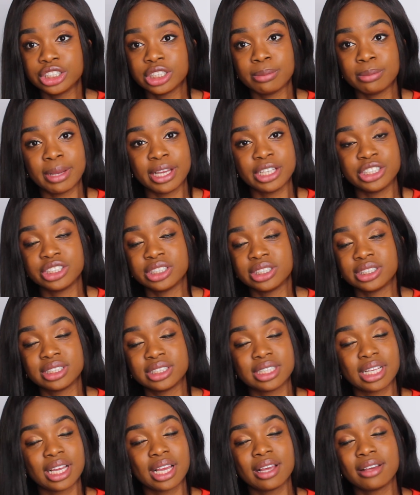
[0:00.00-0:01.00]
the patient's
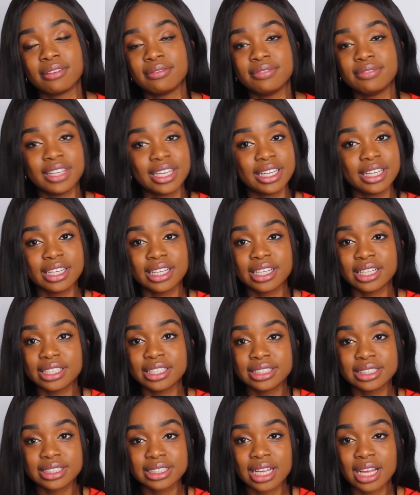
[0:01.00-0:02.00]

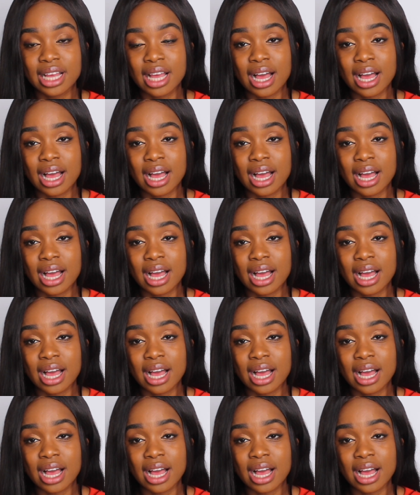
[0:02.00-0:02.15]
inconvenience